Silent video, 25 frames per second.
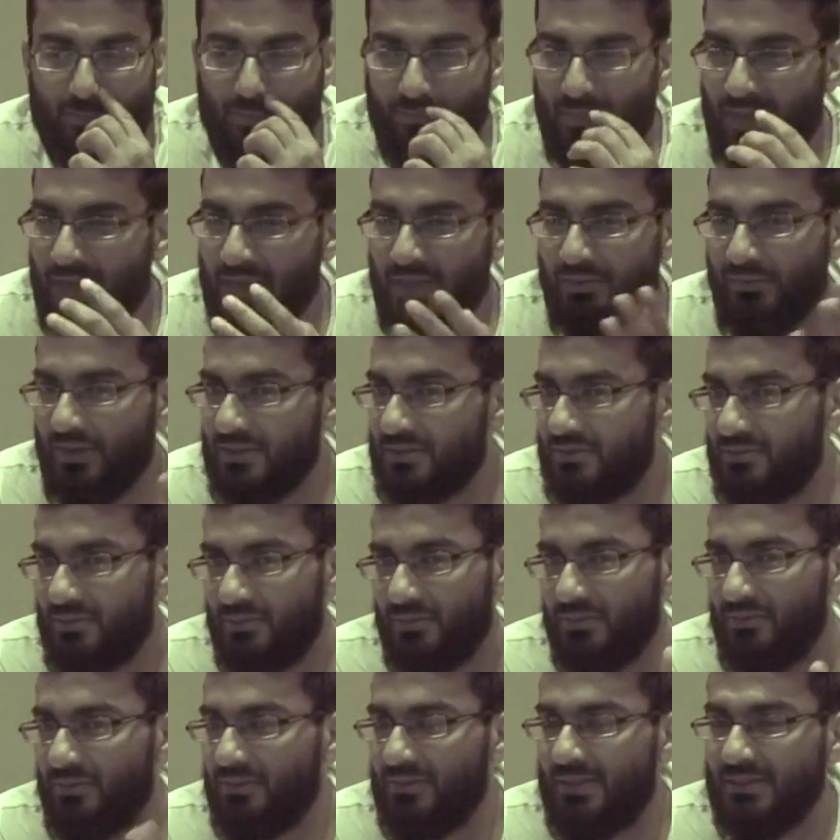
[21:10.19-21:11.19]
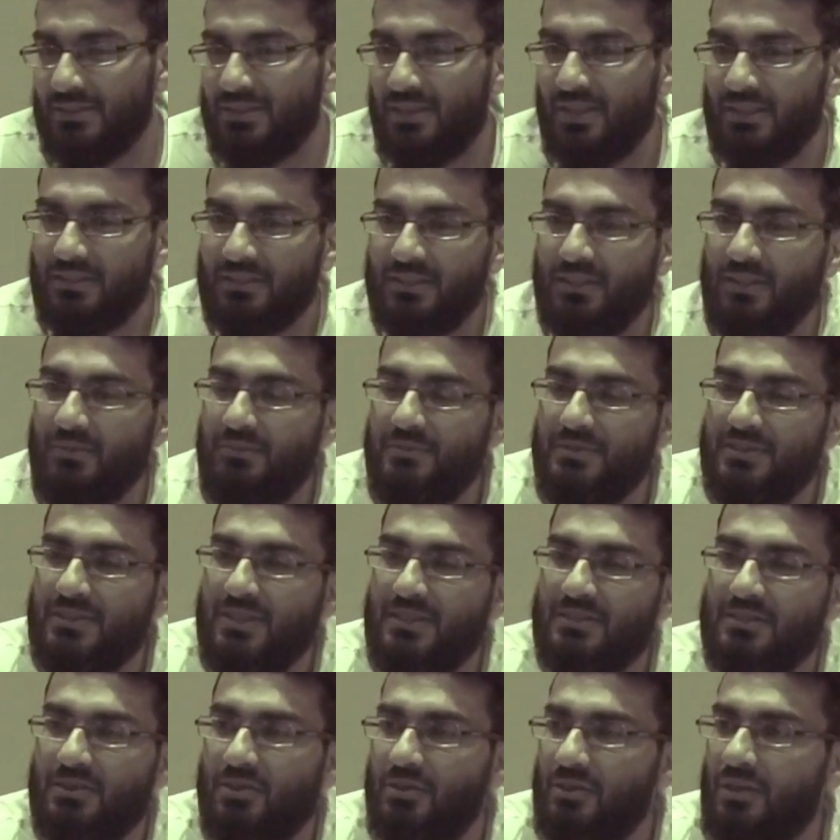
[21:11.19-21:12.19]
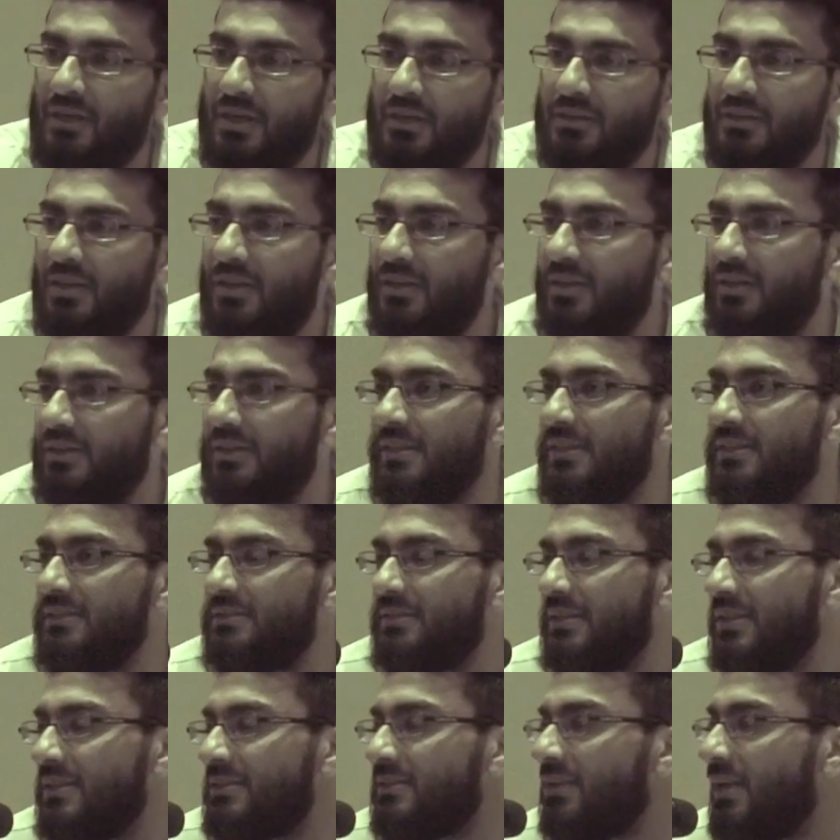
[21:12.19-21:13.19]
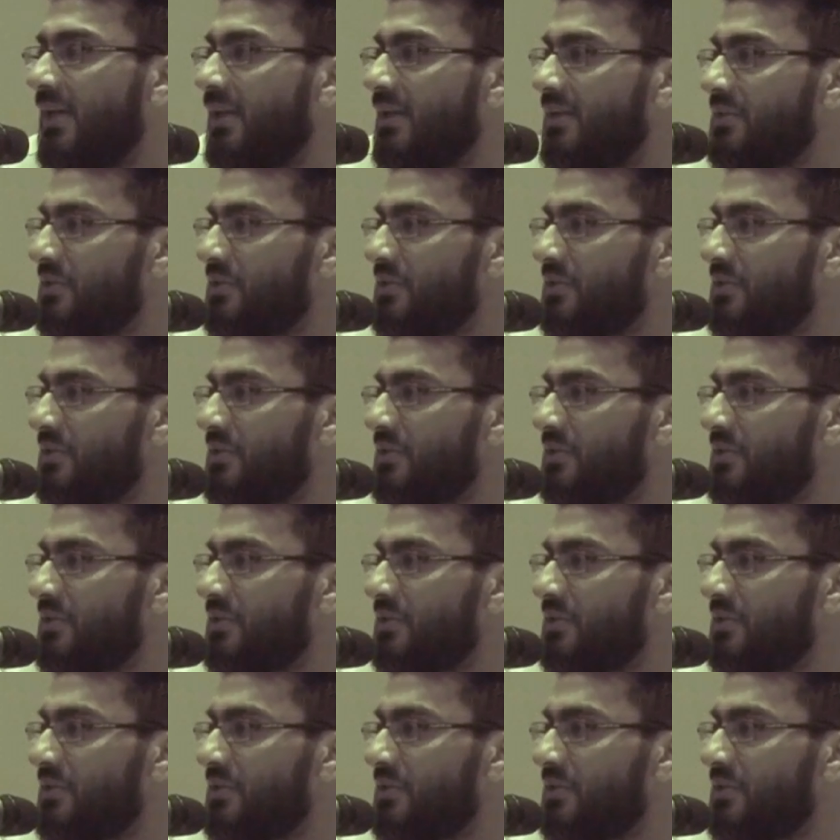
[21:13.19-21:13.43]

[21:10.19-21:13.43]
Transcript: Many of us, there's khatams, there's Quran, Quranis, there's